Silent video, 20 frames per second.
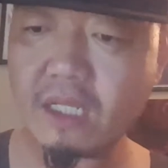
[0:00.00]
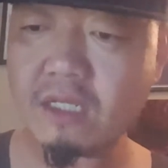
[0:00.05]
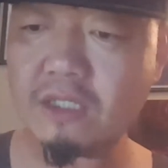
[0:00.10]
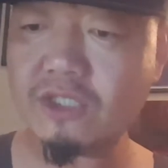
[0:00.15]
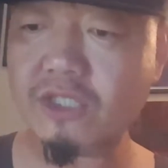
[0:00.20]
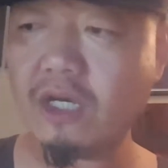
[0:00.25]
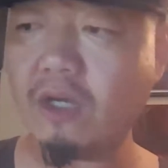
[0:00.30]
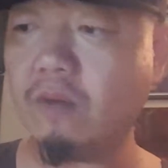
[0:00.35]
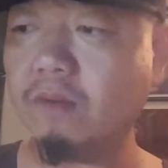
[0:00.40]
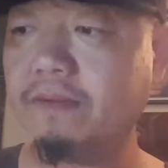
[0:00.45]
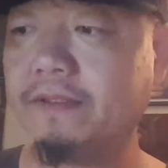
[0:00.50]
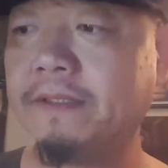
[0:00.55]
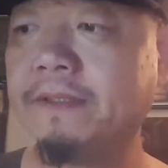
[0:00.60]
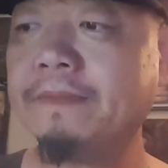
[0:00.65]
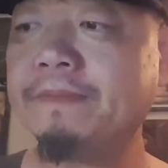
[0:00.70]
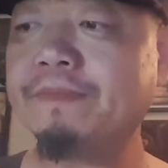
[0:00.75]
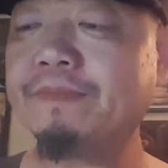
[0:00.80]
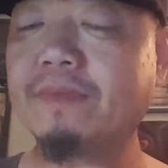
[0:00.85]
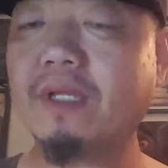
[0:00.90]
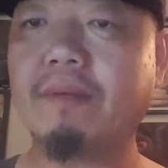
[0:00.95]
So
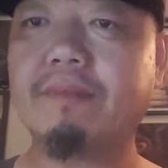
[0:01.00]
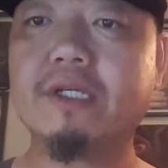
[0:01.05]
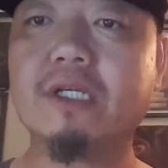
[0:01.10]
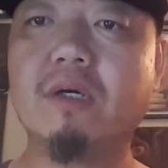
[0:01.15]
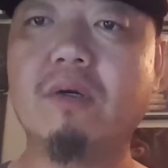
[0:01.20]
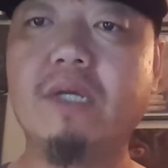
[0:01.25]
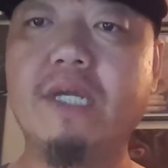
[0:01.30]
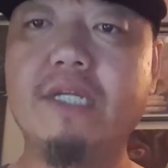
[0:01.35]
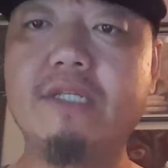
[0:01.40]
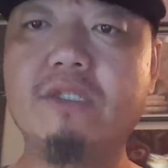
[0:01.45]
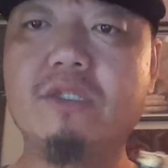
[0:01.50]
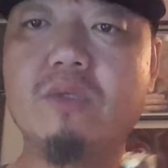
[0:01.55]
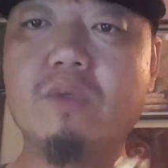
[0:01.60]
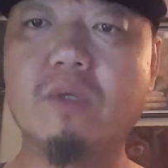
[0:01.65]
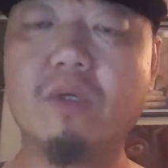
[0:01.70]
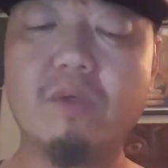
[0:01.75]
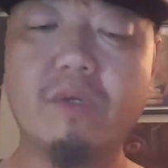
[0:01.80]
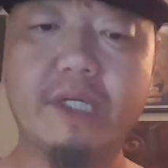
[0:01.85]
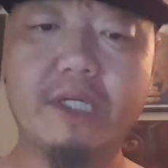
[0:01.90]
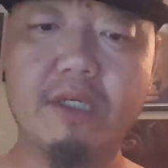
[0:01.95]
I'm going to go ahead and do
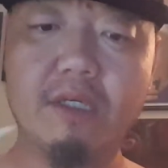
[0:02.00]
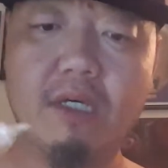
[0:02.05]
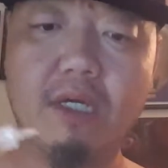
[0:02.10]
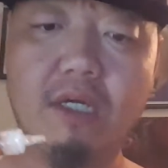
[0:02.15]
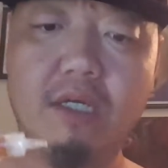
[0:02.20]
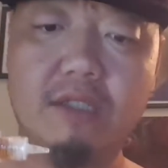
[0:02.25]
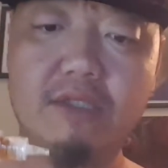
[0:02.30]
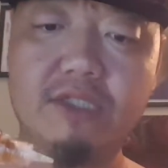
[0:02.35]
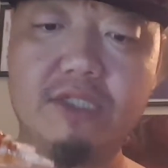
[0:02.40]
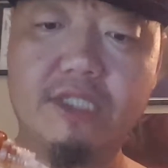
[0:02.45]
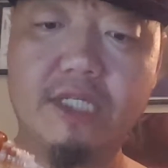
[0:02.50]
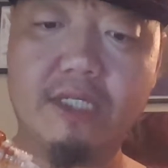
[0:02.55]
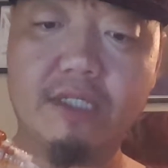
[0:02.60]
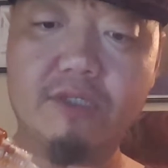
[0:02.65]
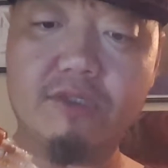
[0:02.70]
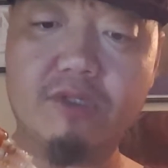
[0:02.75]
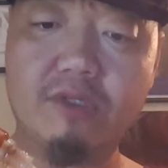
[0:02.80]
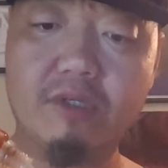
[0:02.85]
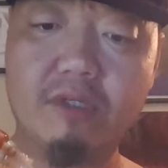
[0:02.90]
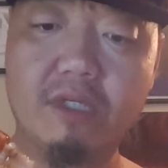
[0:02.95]
a quick uh,
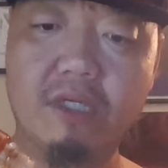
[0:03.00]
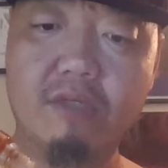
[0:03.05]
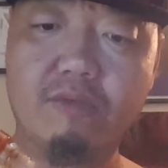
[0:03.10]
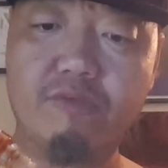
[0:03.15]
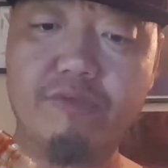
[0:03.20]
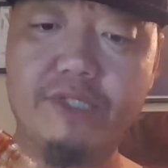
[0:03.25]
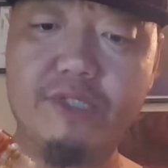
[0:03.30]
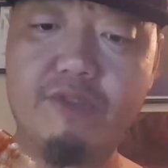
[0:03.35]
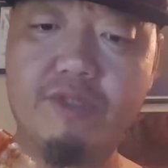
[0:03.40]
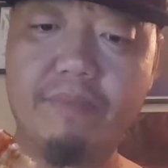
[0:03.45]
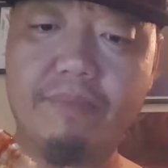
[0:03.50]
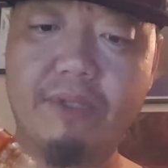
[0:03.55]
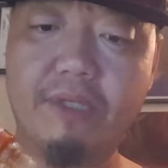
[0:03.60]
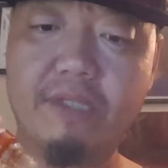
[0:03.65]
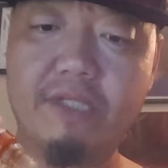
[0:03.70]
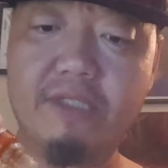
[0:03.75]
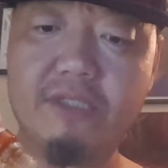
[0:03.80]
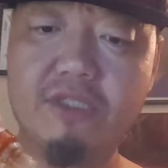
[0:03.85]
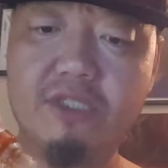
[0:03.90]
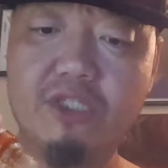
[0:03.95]
second uh, re-drip
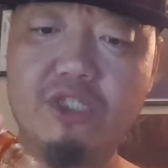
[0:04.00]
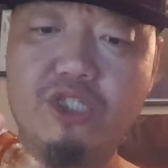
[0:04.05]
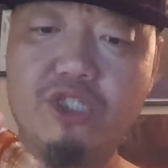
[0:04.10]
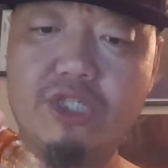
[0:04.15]
on this,